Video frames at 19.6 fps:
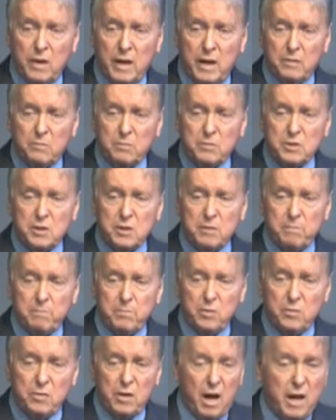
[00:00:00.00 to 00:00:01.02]
It was the
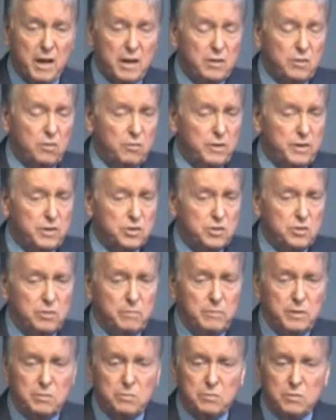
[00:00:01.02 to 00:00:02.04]
pure, I can only
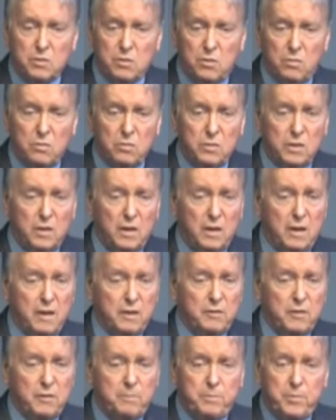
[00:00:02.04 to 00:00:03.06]
assume it was gold.
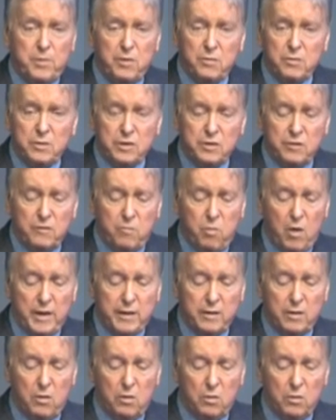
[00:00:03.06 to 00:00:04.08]
The purest of
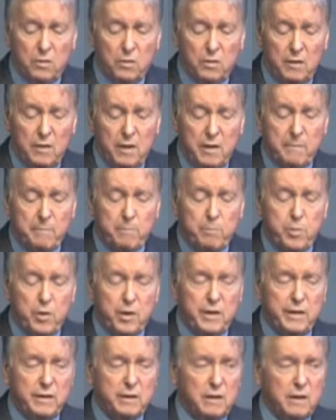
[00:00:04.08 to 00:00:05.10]
white gold,
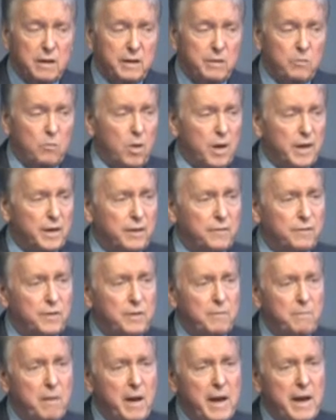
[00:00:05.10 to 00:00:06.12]
brilliantly and
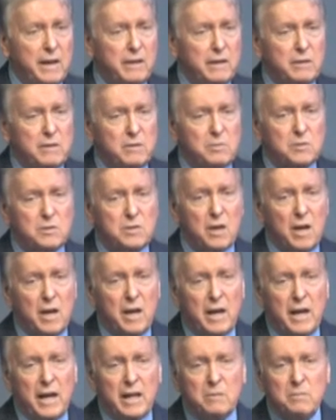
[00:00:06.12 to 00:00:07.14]
wonderfully made.
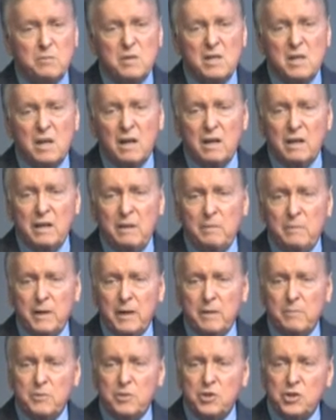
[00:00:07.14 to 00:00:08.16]
It was gleaming,
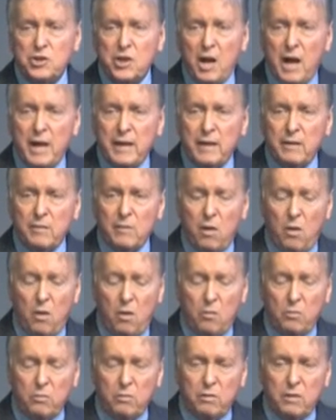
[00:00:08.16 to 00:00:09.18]
it was shining, the
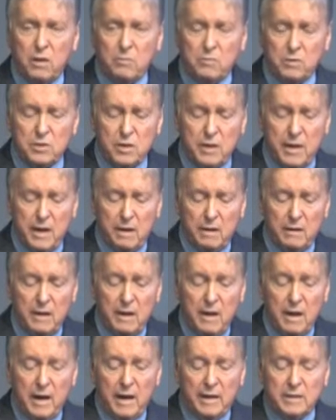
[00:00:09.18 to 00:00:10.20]
whole thing was there.
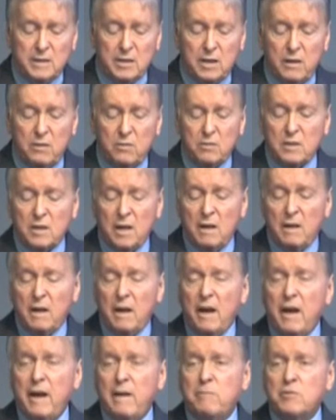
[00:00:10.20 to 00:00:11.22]
And as I looked,
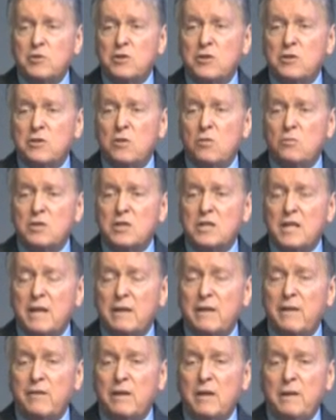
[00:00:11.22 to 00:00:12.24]
it was as though
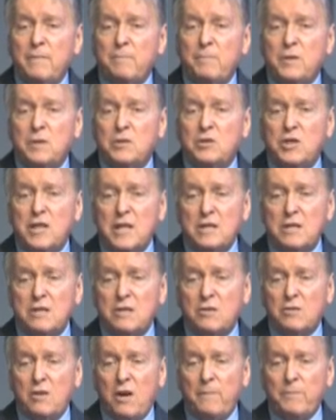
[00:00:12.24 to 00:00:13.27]
suddenly the chest
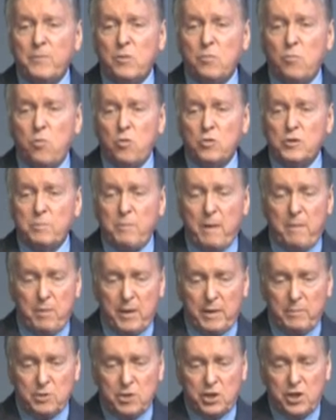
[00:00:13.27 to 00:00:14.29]
had come towards me,
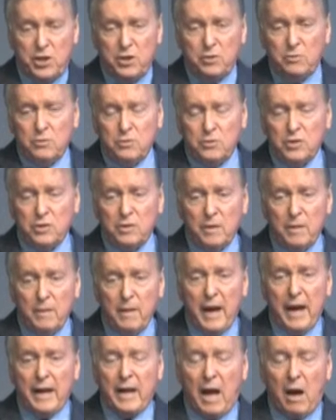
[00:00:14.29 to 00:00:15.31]
but it was huge,
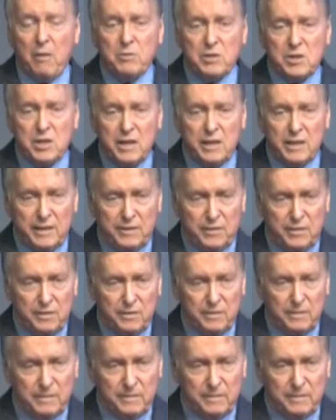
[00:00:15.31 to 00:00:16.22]
and I was in it.